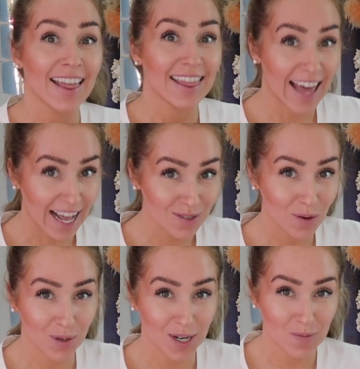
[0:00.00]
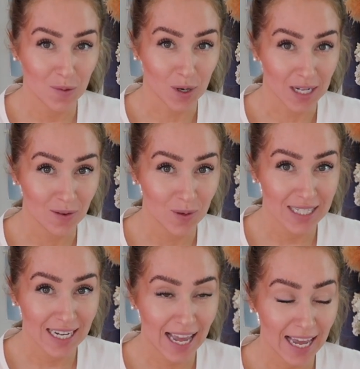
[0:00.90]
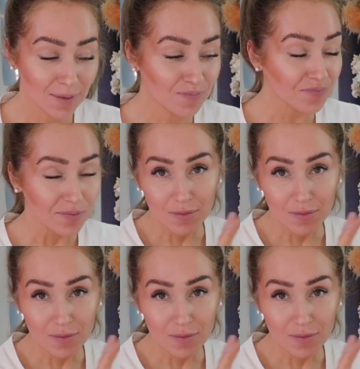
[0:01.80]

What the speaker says: that's what we're going to be working with today,